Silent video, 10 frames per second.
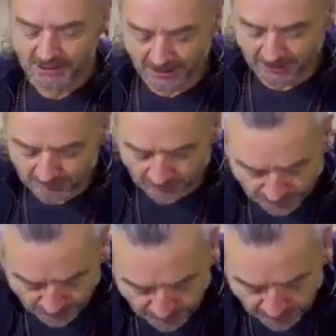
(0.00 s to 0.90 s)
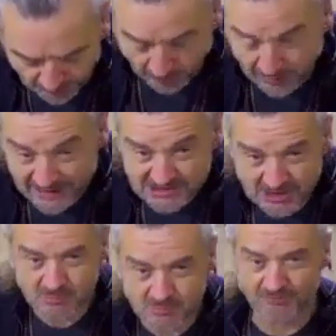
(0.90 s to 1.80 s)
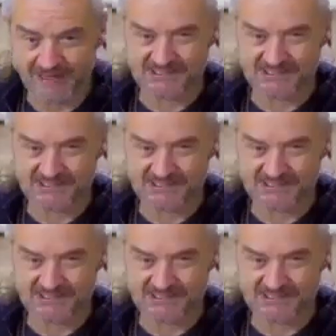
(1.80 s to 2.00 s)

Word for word: Um, you need some sort of